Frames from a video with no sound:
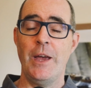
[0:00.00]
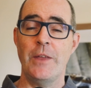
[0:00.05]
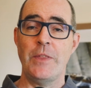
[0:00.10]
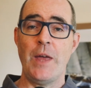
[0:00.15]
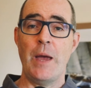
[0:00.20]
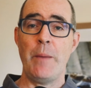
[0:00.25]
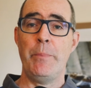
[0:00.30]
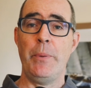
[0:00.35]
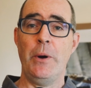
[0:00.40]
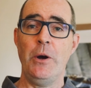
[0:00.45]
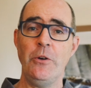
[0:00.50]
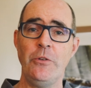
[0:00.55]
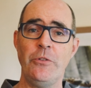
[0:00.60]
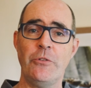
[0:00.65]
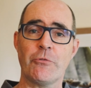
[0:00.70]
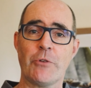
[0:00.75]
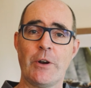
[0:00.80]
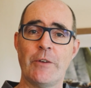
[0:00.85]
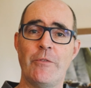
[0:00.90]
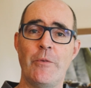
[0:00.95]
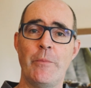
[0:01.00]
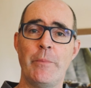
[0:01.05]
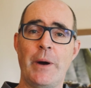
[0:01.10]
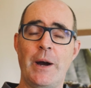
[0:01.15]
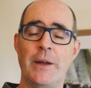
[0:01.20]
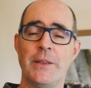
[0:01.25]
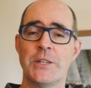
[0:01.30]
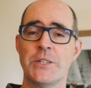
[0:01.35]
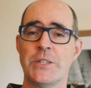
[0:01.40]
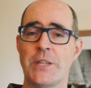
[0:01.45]
They're both driven
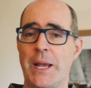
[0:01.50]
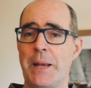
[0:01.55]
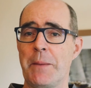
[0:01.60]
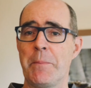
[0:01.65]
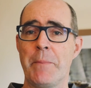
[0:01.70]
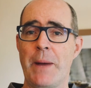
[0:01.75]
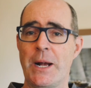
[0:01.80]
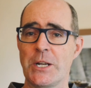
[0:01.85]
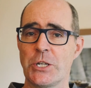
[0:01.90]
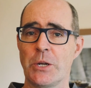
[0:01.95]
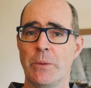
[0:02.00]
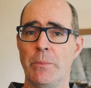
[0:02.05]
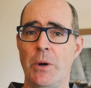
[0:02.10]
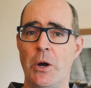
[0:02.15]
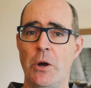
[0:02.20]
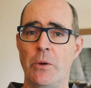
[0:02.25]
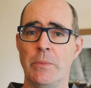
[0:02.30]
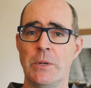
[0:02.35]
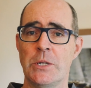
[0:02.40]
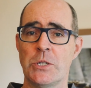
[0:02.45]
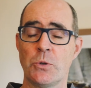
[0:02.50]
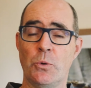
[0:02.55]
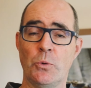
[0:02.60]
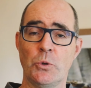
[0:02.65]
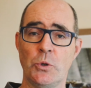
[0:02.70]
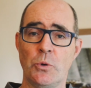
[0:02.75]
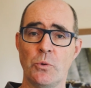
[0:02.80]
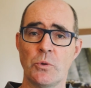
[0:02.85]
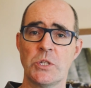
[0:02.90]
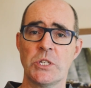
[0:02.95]
by the same magic moment or
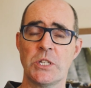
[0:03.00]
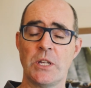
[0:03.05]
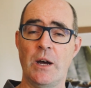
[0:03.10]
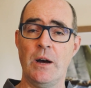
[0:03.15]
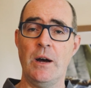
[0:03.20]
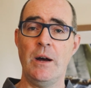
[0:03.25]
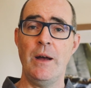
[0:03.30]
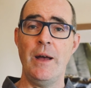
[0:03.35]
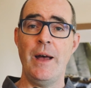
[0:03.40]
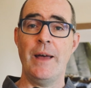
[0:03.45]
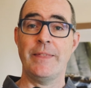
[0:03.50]
NorthStar,